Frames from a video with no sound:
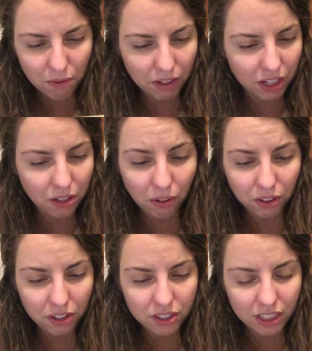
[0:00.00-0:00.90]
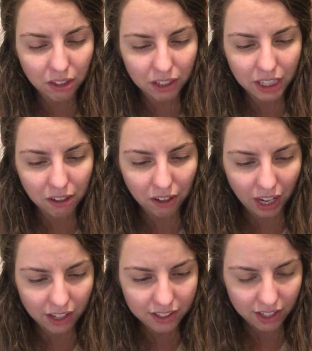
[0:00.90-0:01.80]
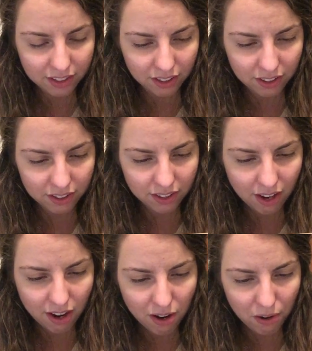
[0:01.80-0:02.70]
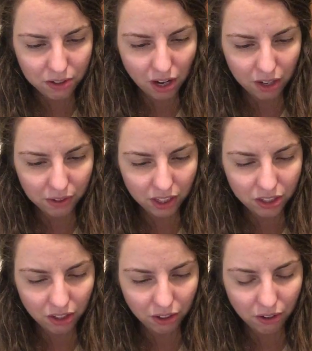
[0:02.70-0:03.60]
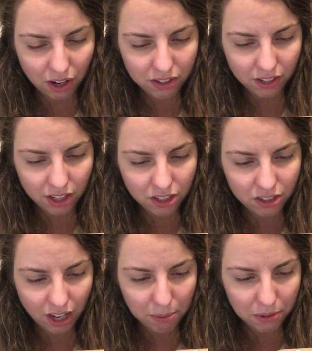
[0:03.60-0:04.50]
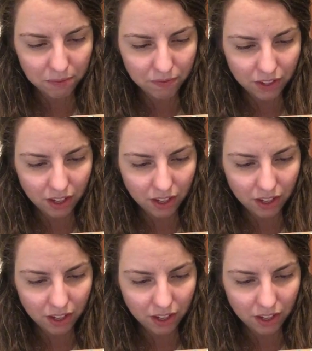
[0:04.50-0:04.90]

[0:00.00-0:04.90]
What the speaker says: We could no longer see or hear our ancestors, or talk with each other across the kitchen table.